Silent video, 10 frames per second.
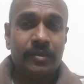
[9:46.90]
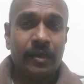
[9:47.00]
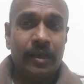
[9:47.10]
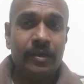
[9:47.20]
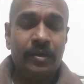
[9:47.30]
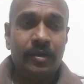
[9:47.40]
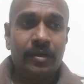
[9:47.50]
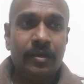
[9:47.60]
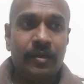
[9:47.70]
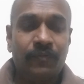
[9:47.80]
And
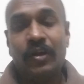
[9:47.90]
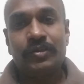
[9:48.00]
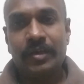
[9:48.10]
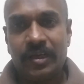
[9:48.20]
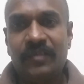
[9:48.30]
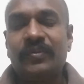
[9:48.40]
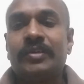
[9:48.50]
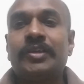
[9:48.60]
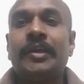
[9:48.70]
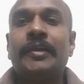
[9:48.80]
fortunately for
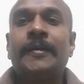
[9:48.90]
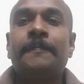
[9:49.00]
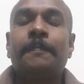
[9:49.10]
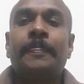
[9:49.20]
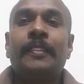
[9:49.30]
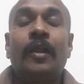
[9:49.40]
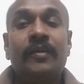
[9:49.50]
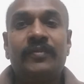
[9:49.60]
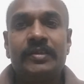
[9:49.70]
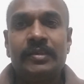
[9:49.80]
China, a lot
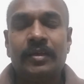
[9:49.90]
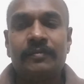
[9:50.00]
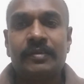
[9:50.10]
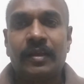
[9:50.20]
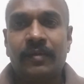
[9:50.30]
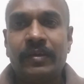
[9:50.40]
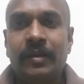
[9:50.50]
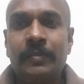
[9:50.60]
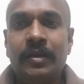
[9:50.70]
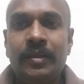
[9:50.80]
of reserves are
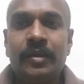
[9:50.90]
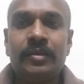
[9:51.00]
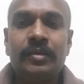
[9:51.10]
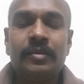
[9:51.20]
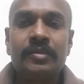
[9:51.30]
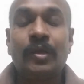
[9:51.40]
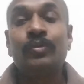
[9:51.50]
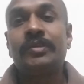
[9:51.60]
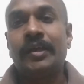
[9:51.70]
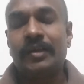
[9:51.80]
available in
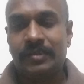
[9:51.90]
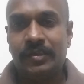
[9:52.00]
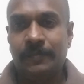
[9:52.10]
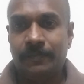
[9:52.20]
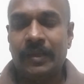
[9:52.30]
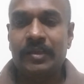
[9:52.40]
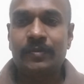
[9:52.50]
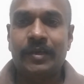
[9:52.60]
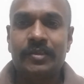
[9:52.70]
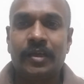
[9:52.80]
South China Sea. That is
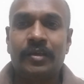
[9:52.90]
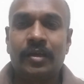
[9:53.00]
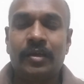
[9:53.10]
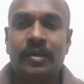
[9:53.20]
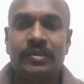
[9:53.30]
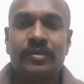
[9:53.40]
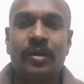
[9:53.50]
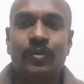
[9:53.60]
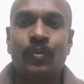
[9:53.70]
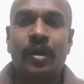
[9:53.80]
why China does
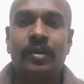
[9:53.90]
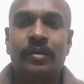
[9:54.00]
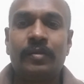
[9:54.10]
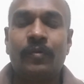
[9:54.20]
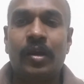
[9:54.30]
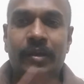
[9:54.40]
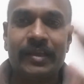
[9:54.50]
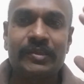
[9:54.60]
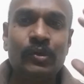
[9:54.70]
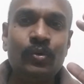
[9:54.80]
not want
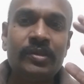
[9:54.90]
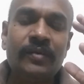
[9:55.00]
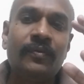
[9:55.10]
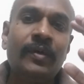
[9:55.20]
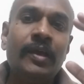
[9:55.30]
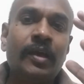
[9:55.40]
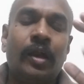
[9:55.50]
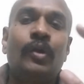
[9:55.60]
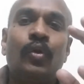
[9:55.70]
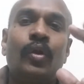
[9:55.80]
exclusive
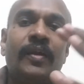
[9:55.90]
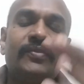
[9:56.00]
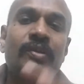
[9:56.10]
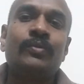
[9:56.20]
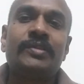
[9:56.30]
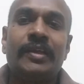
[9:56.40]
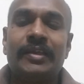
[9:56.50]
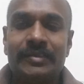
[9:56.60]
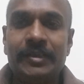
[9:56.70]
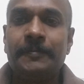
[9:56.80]
control of South
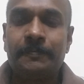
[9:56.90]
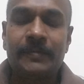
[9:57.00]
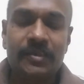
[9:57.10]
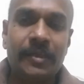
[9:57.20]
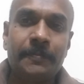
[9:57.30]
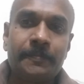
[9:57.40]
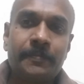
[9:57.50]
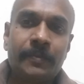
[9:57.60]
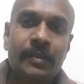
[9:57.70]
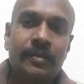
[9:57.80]
China Sea.
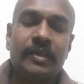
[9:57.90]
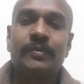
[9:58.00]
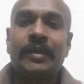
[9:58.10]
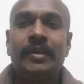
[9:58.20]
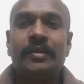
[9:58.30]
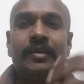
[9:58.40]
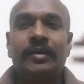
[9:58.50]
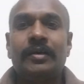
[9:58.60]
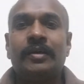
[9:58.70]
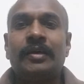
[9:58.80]
That's why it
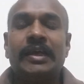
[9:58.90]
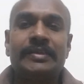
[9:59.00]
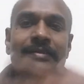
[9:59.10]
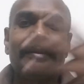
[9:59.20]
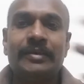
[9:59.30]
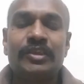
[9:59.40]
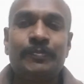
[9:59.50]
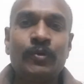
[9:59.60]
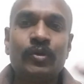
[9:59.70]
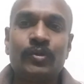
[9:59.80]
has
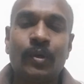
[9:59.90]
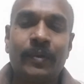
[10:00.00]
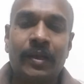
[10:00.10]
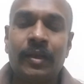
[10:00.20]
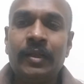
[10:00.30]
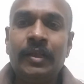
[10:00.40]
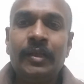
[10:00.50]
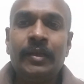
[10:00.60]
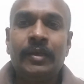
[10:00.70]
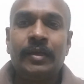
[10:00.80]
disputes over
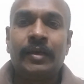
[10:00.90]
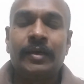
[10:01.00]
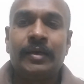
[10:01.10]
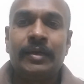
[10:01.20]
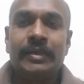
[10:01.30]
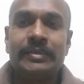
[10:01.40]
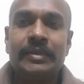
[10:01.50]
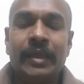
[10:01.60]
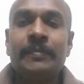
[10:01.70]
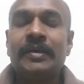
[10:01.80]
its
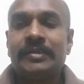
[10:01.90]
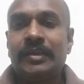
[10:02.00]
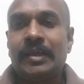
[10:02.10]
neighbors in